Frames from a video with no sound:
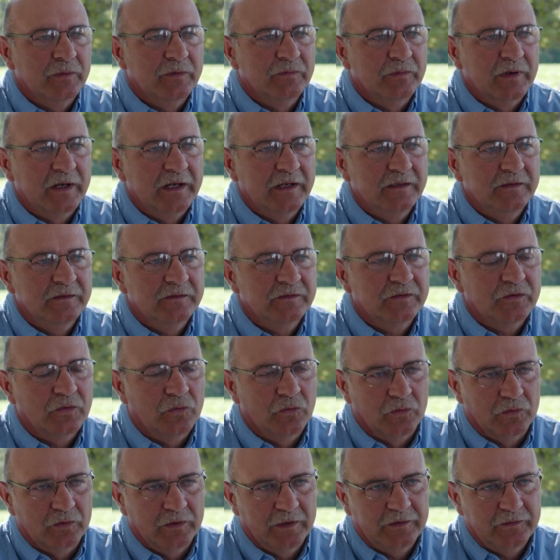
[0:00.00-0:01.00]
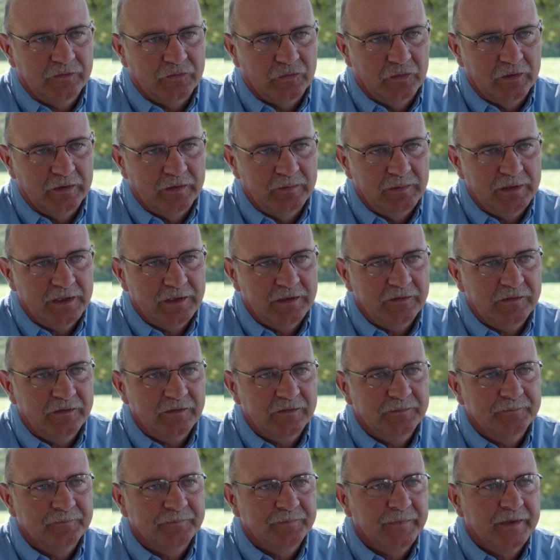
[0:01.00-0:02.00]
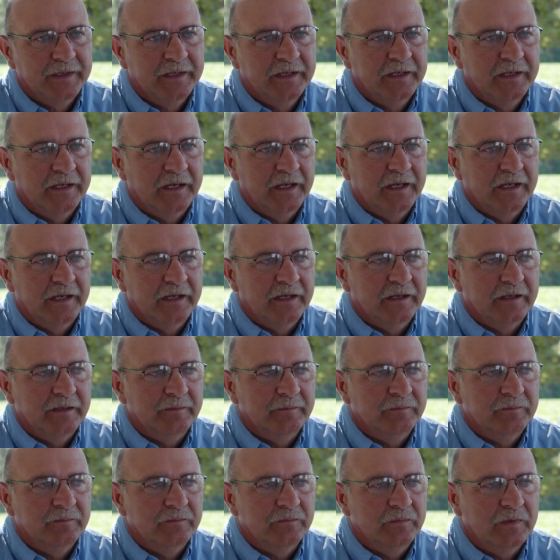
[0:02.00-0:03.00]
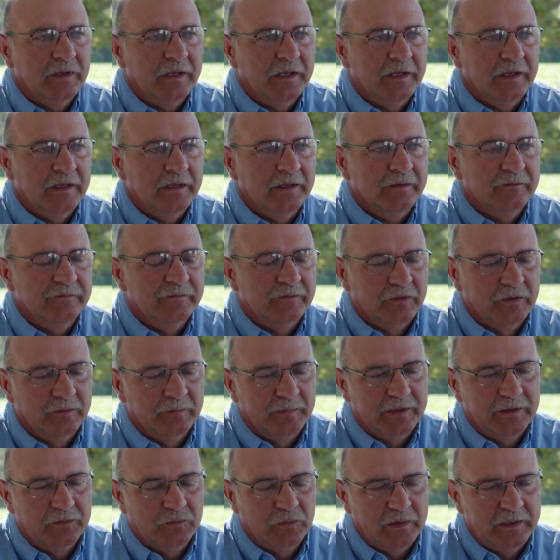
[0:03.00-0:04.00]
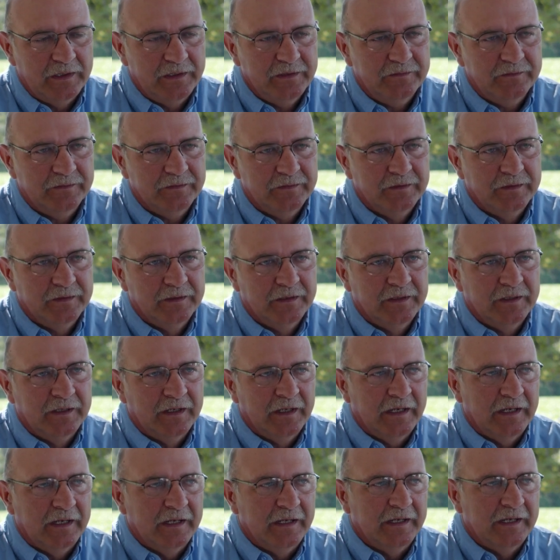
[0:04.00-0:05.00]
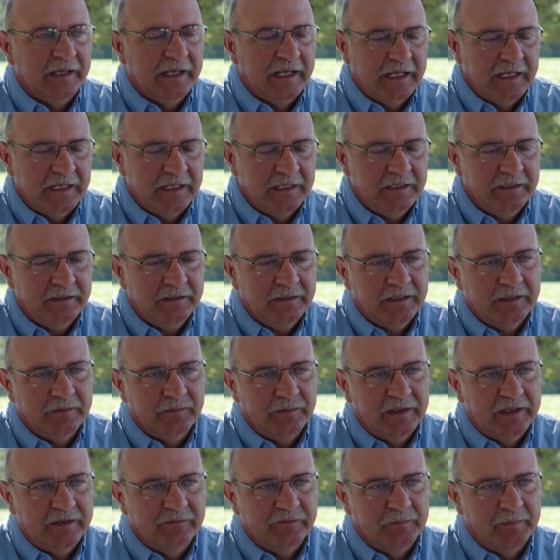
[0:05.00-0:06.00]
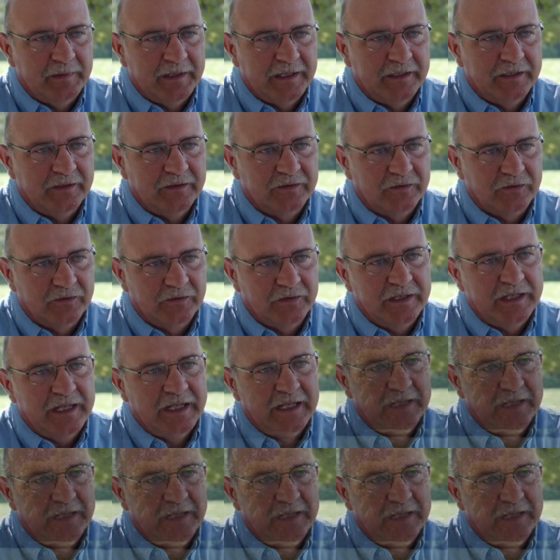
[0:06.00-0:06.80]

We raise corn and soybeans, a little bit of wheat, hay. We have about a 30